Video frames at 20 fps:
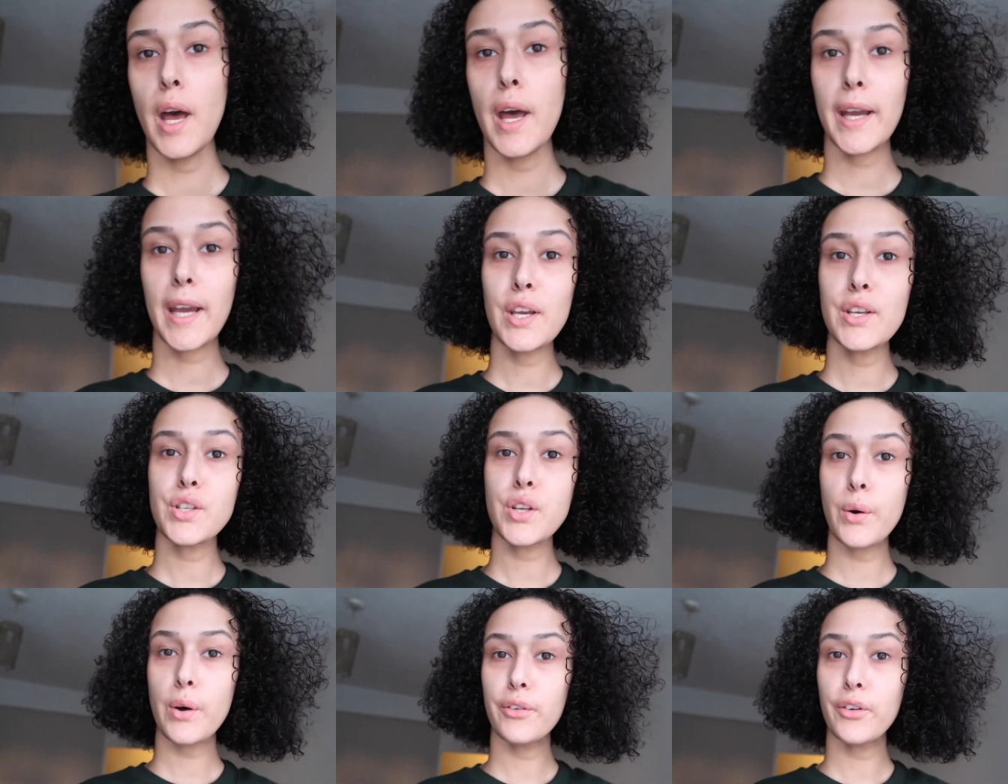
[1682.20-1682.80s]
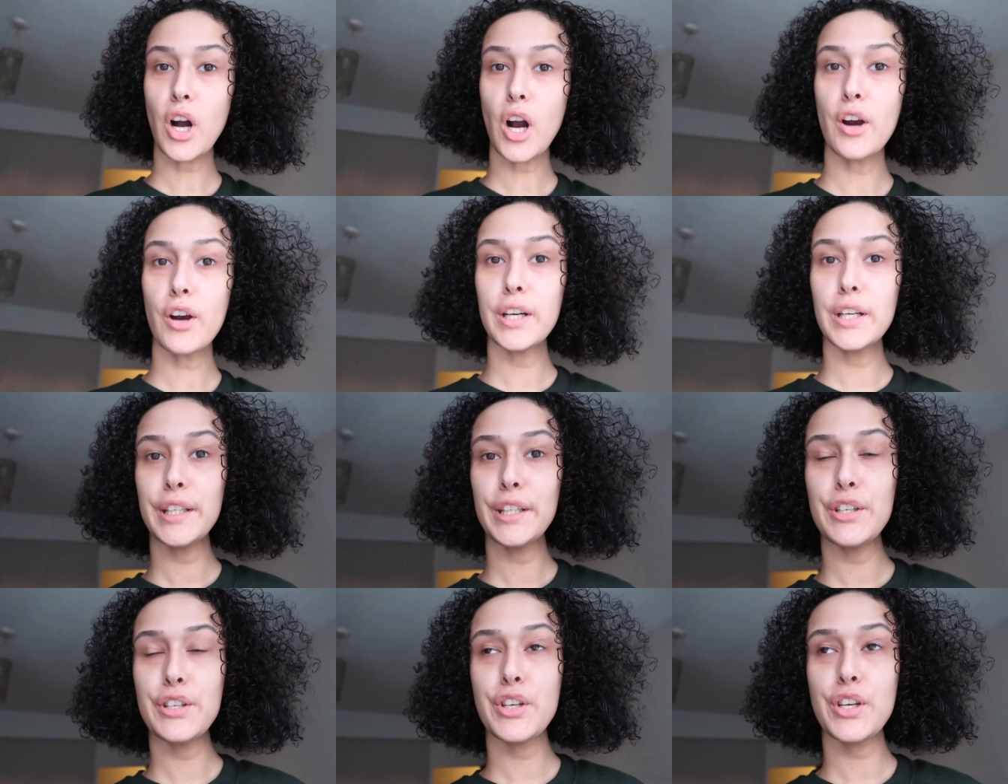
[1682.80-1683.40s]
okay so i've
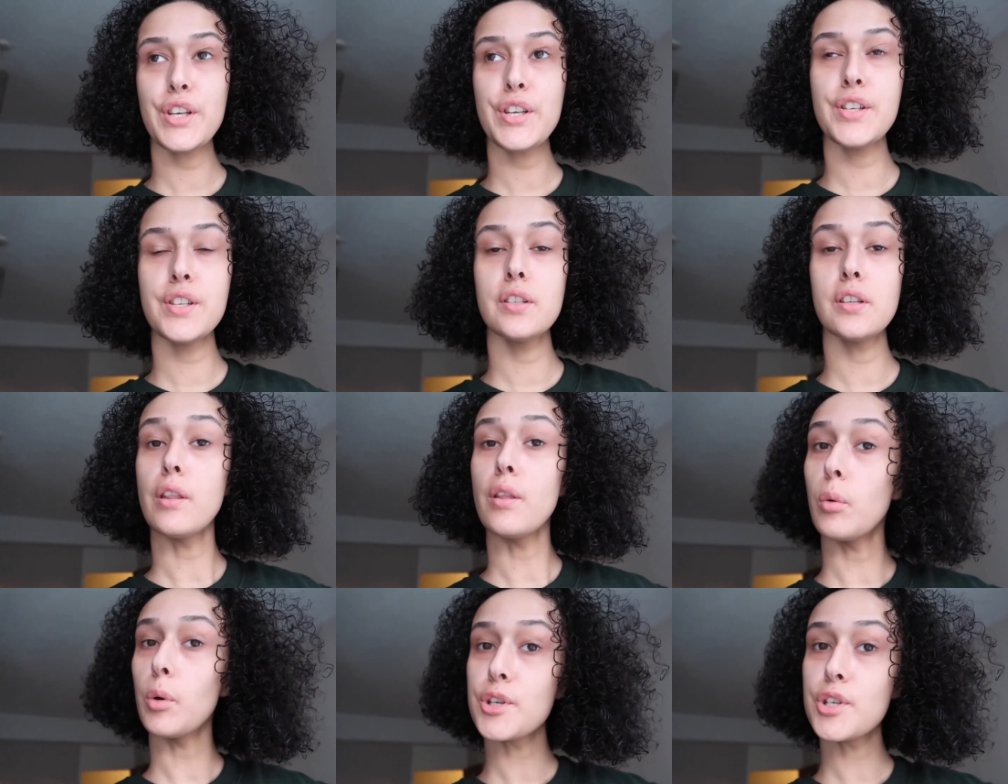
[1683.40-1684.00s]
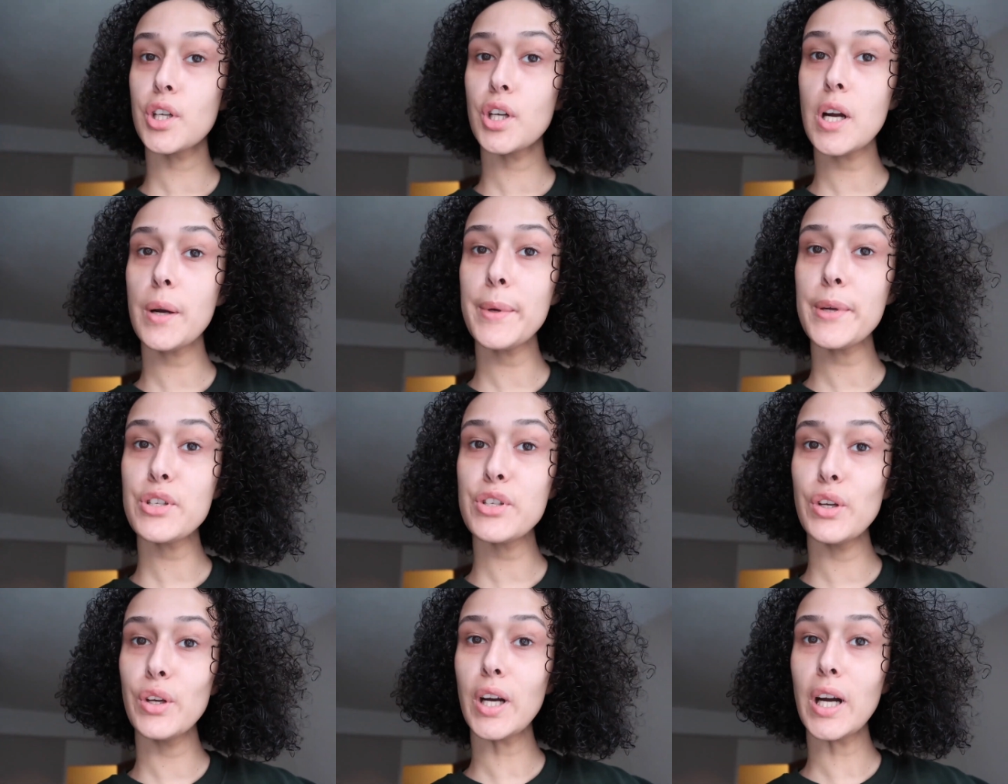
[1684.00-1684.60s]
currently just done the washing up
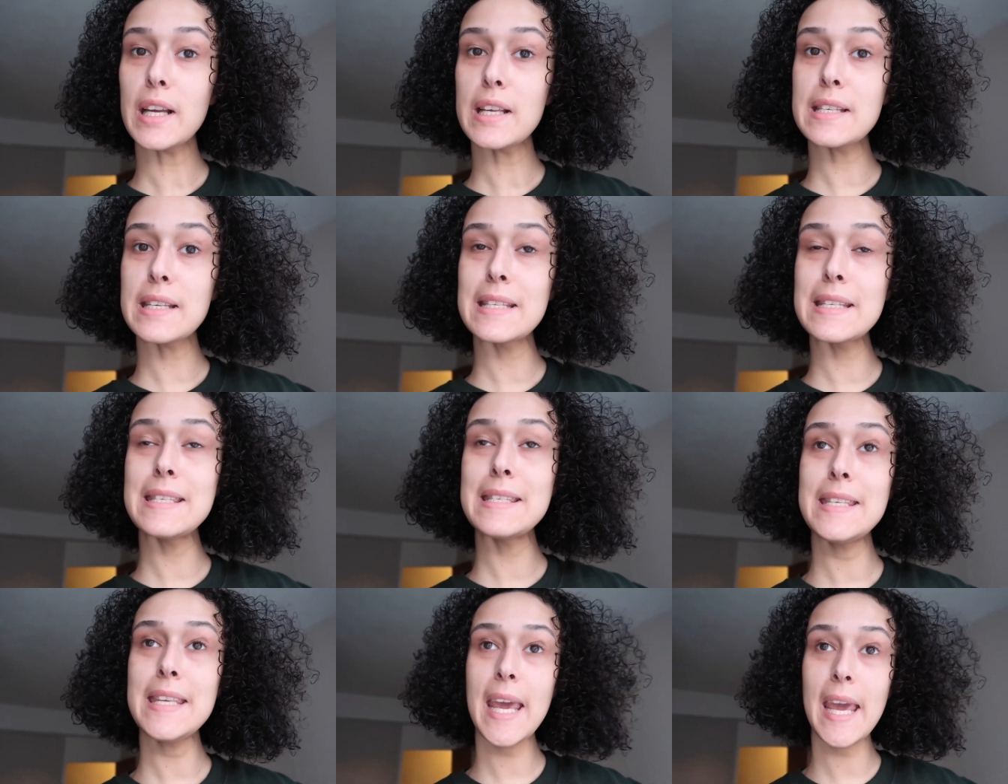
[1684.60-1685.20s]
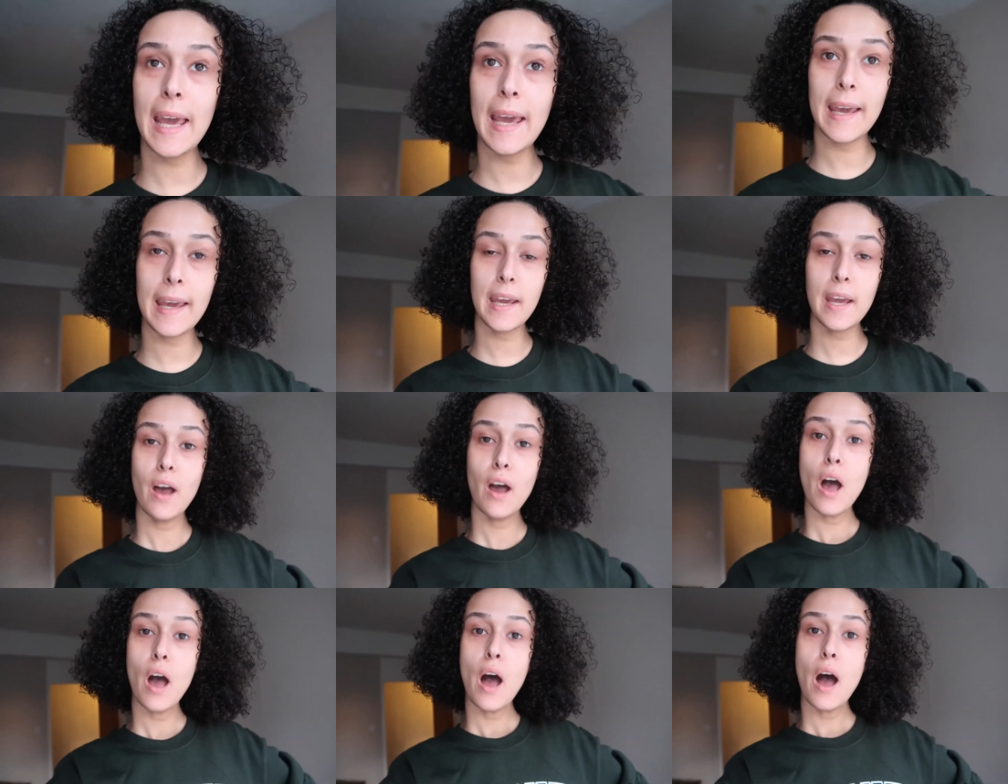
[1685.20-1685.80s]
as you guys can
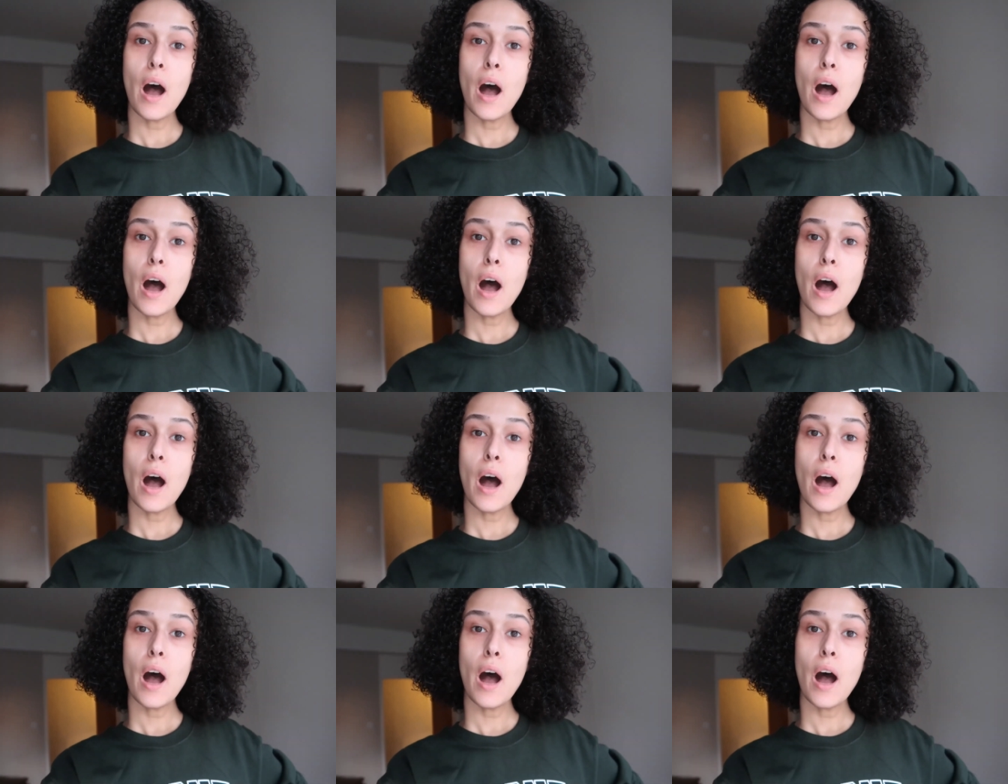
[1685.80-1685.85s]
see um,